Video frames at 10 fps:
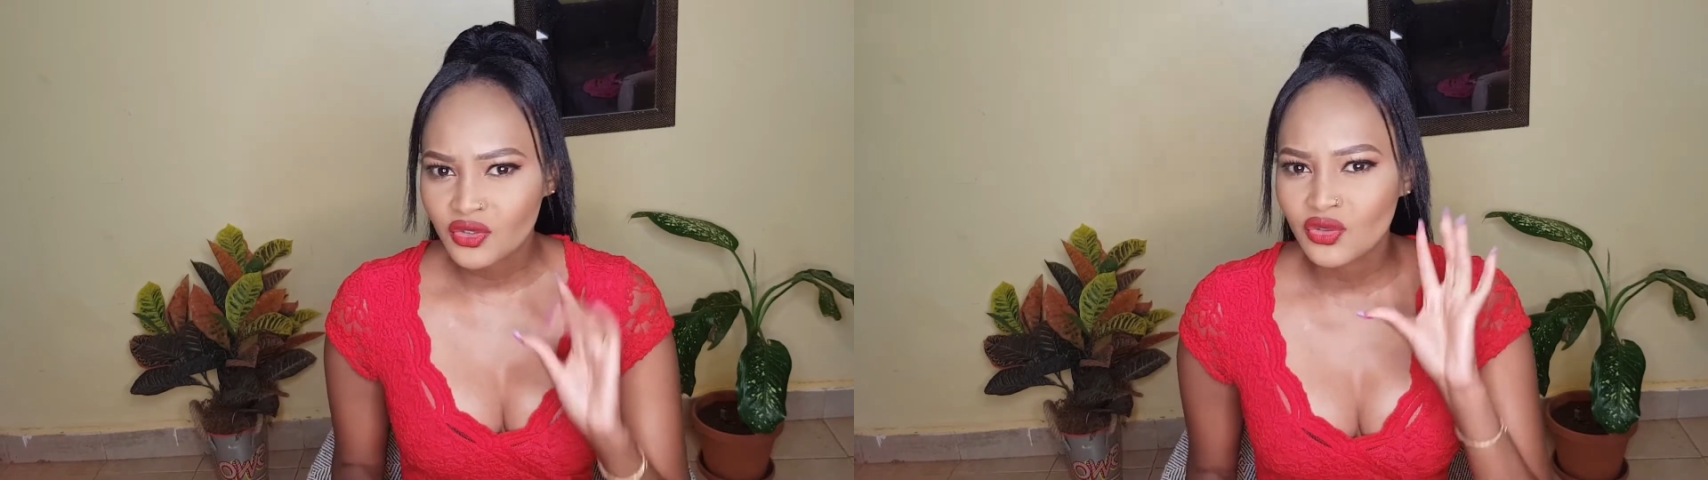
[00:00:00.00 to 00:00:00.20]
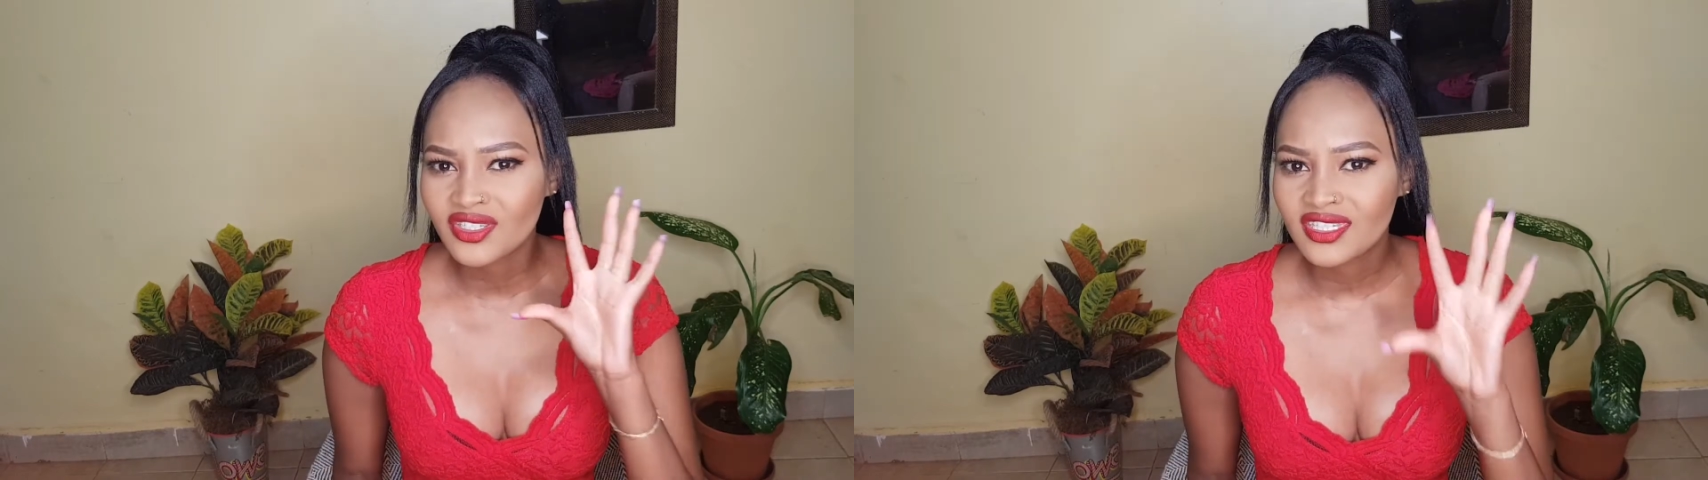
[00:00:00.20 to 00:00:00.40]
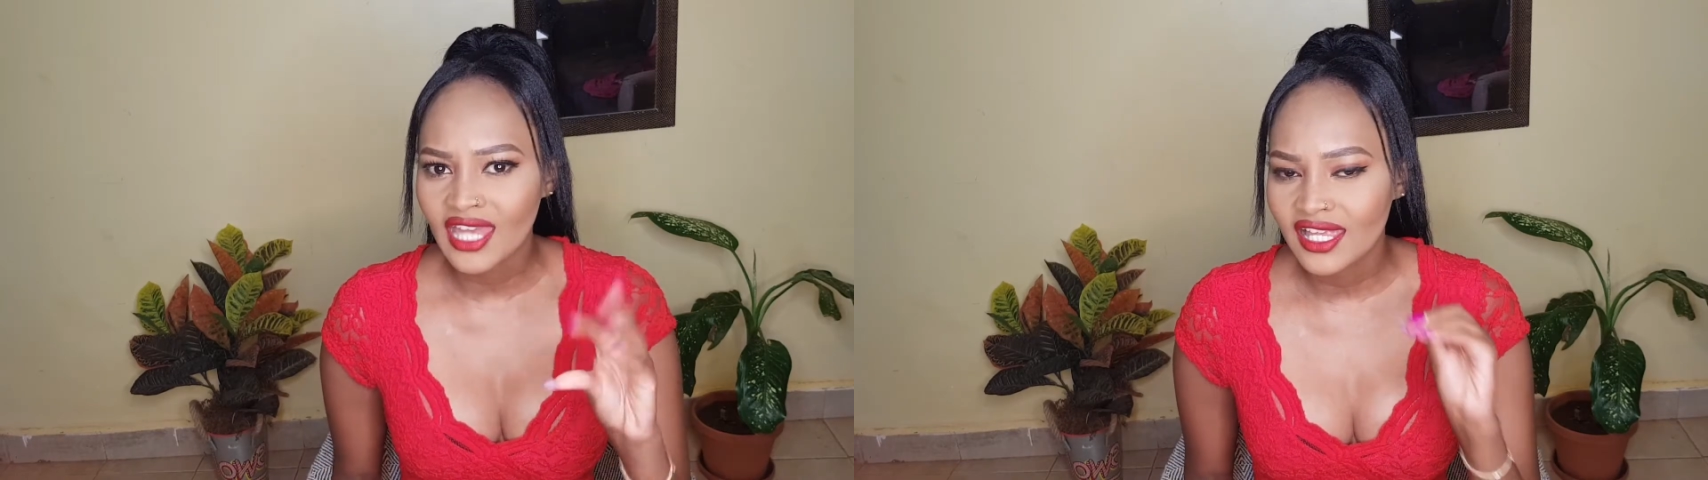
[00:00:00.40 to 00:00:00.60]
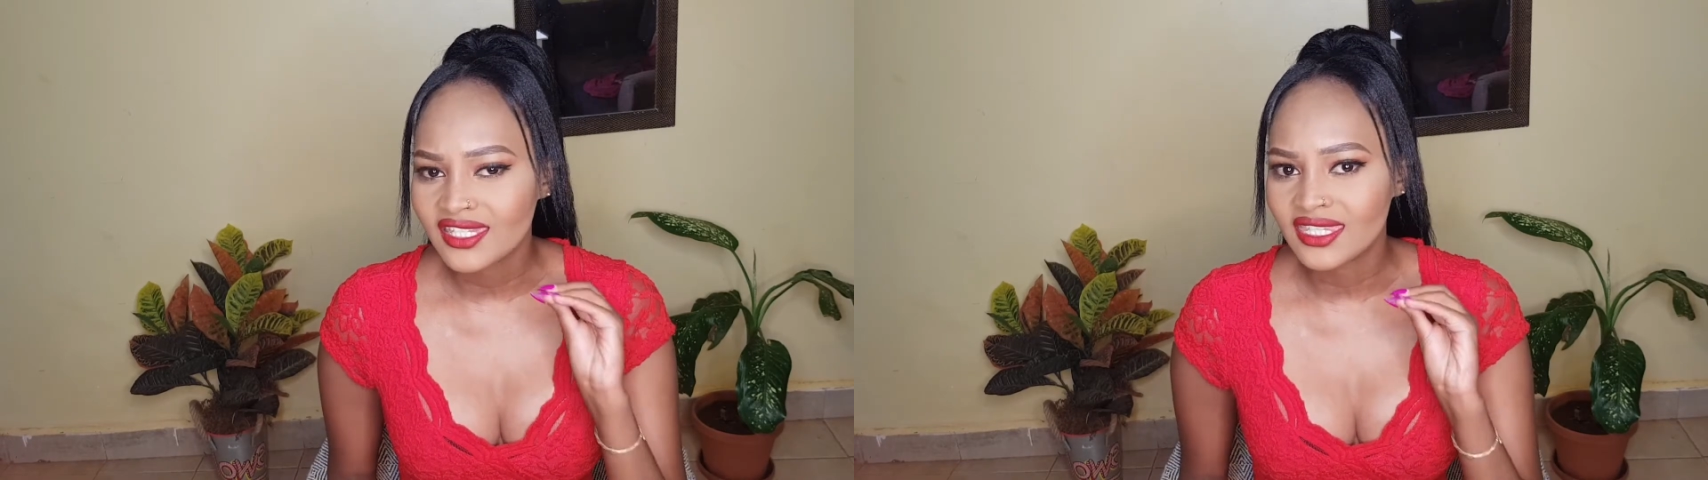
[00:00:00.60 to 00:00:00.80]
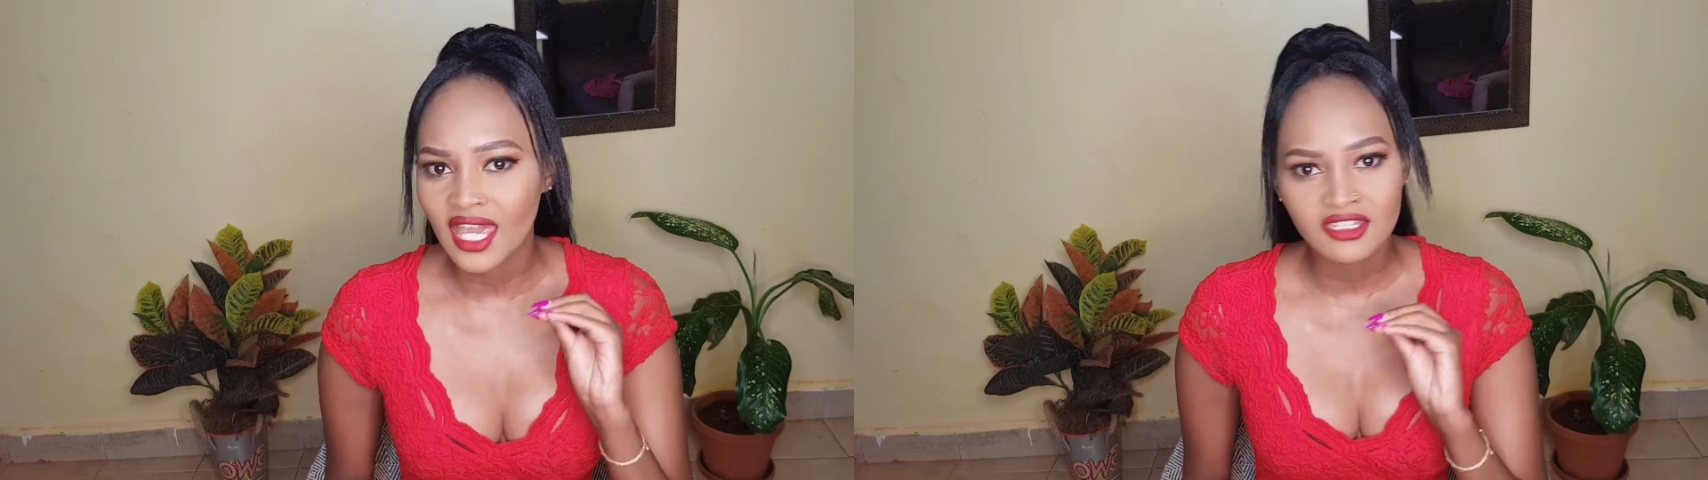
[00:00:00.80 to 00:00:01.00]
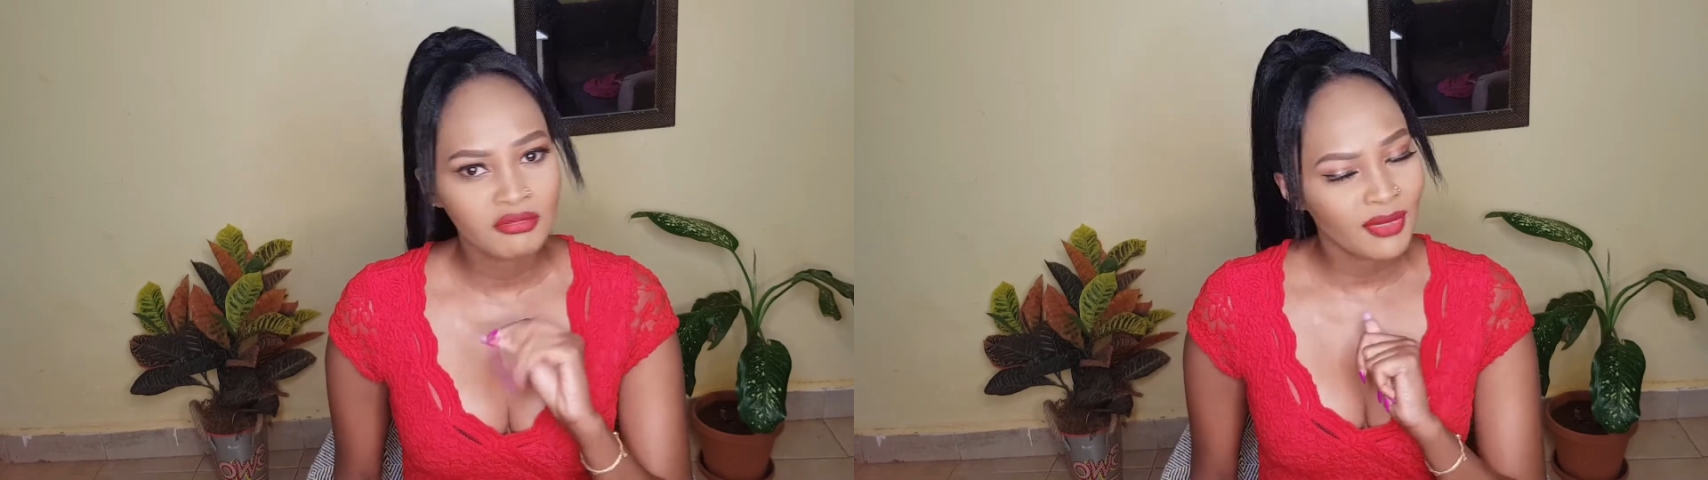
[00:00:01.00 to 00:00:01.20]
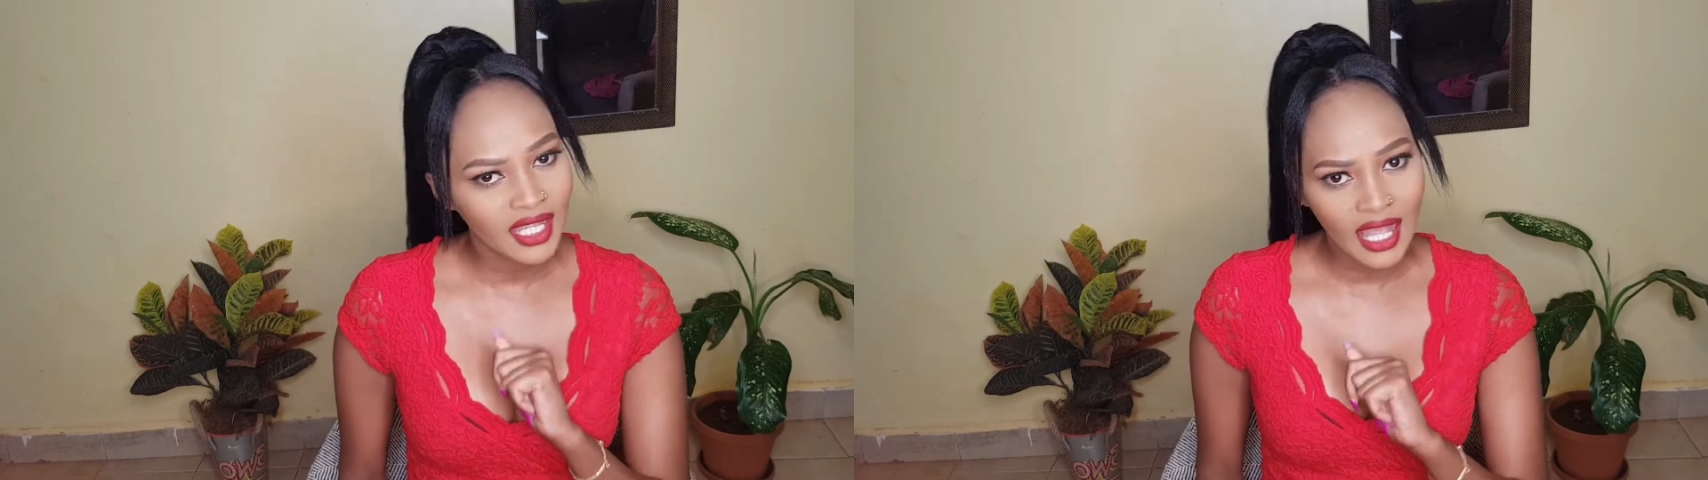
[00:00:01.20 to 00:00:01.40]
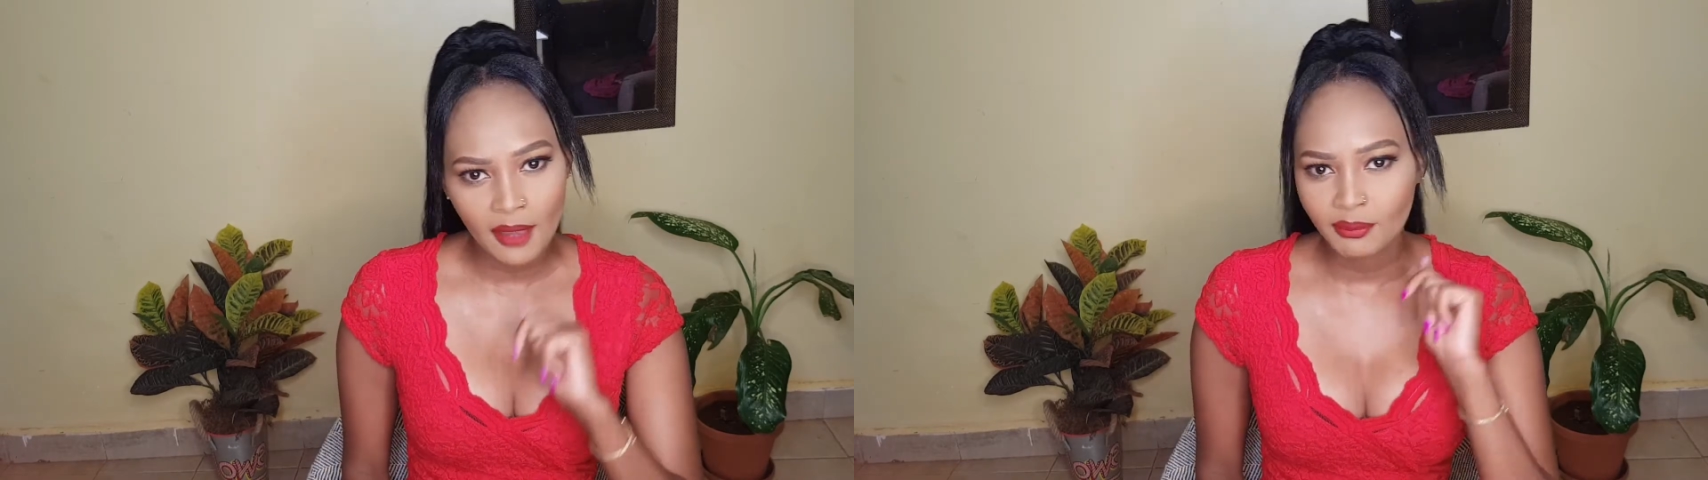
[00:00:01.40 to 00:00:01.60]
to start that
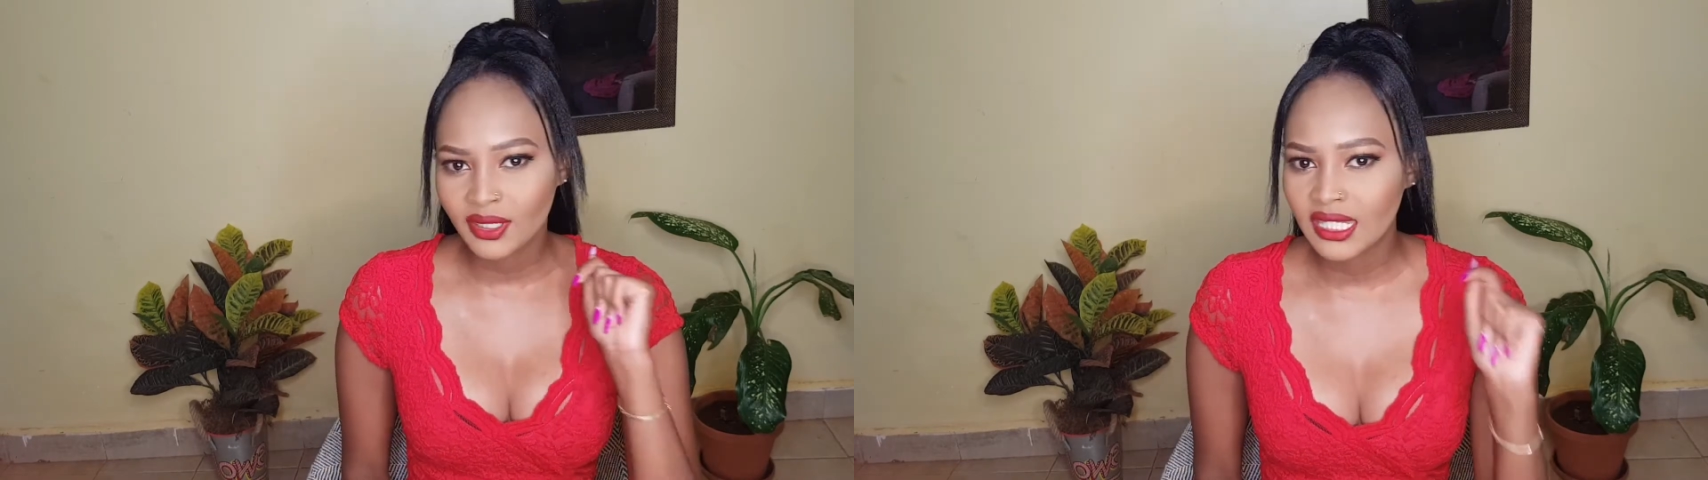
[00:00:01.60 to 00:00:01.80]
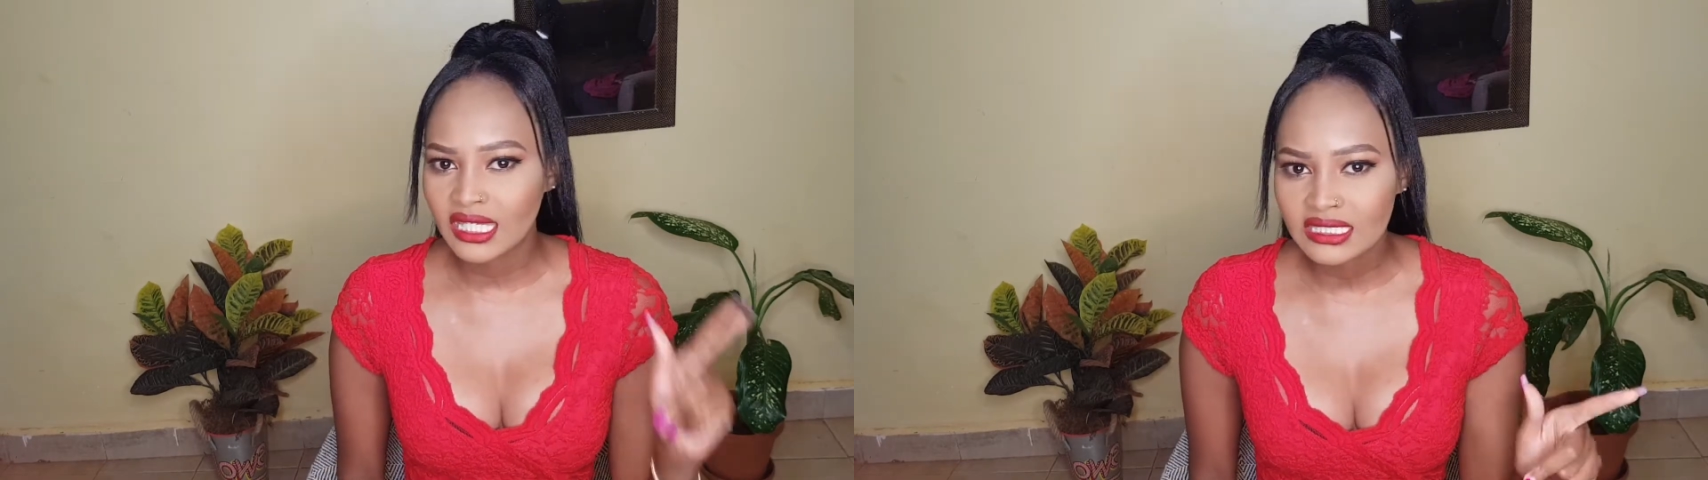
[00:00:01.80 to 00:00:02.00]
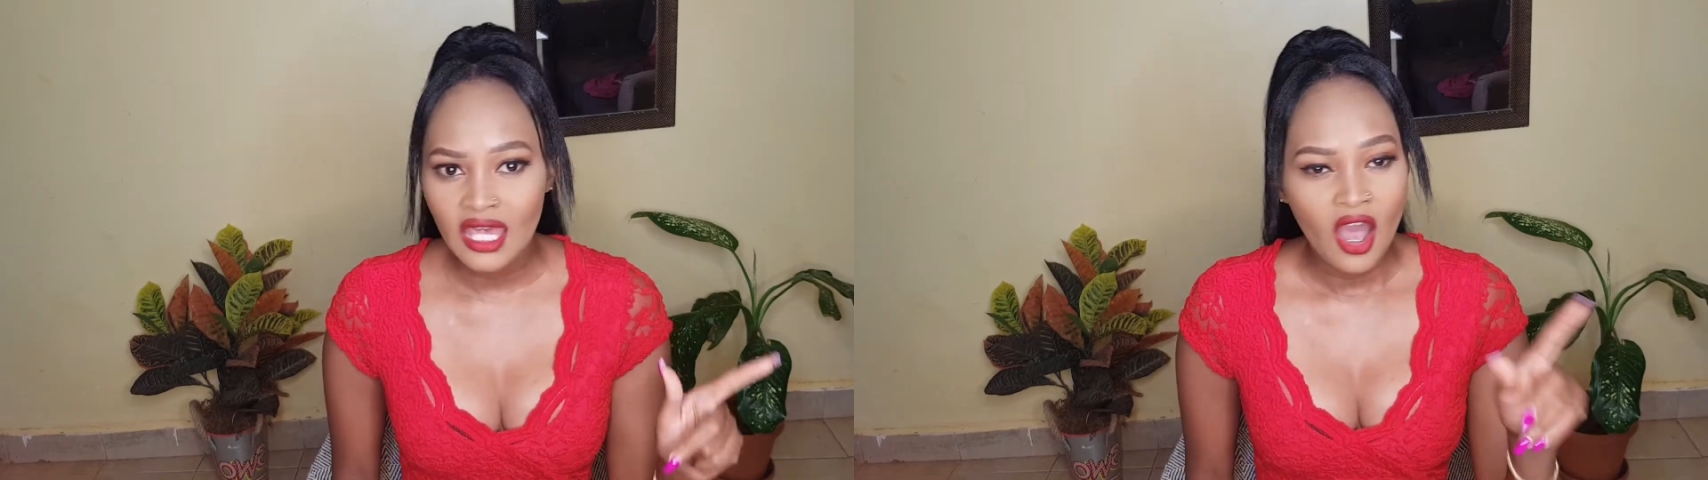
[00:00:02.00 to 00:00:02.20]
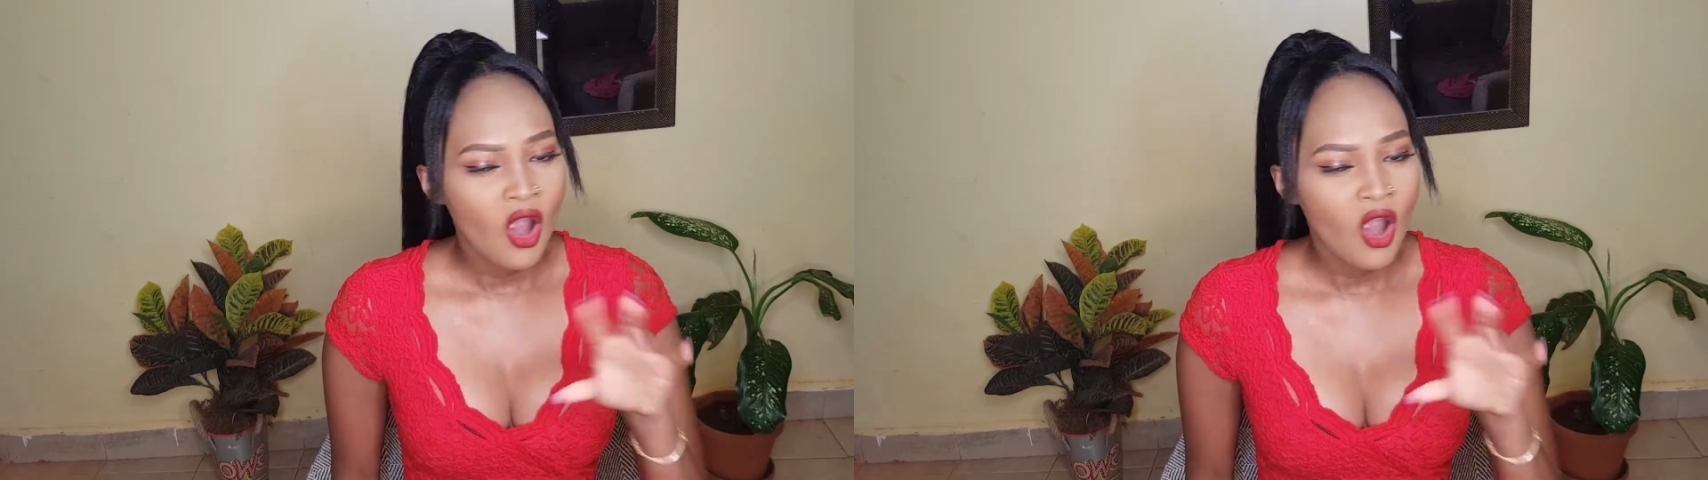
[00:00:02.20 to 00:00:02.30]
makeup kit